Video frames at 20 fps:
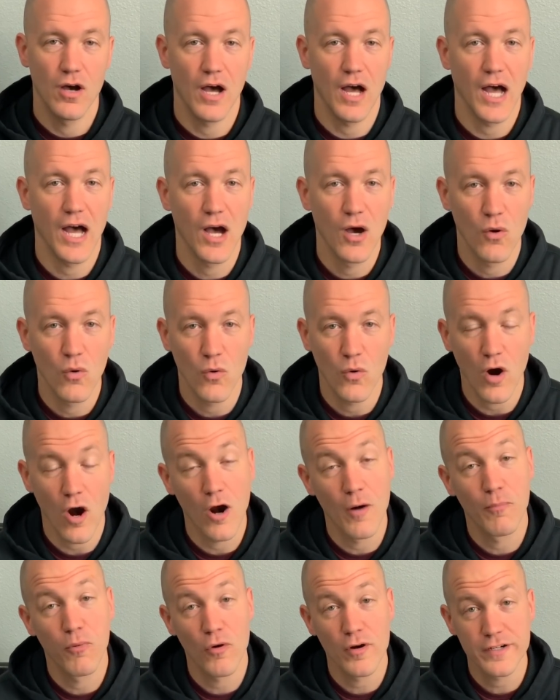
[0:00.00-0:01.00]
are
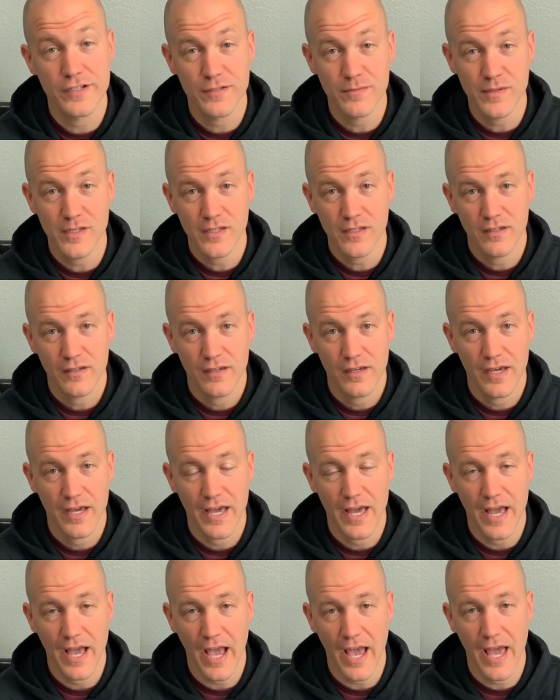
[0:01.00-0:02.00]
important to me.
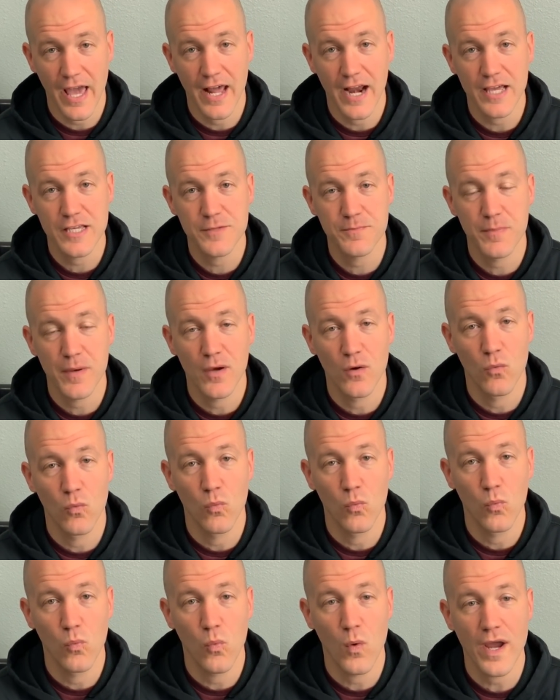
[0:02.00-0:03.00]
And I
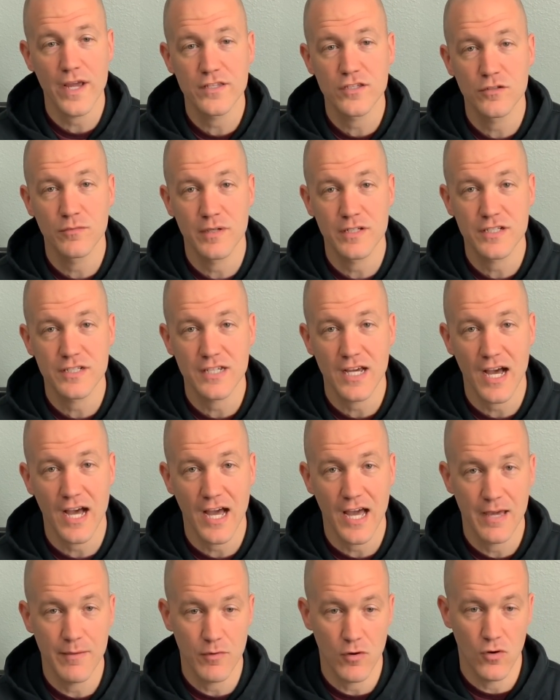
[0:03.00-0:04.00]
spent way too much
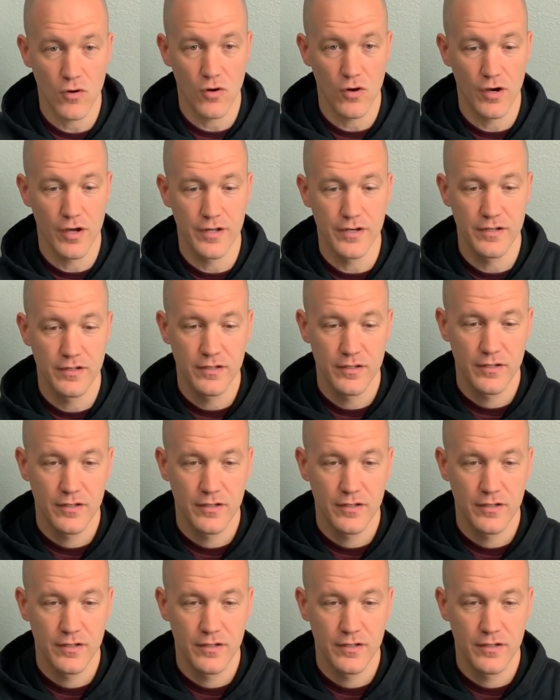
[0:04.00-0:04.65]
time on